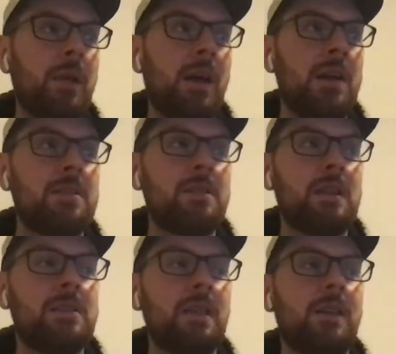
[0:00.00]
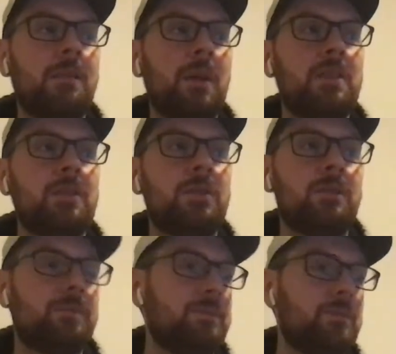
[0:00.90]
blah blah blah. It's
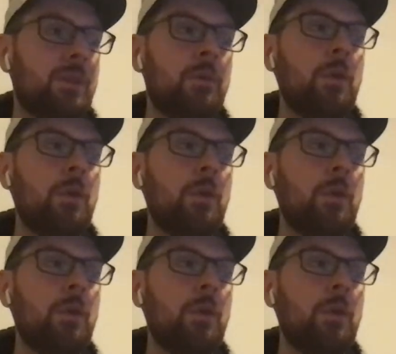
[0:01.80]
sentimental.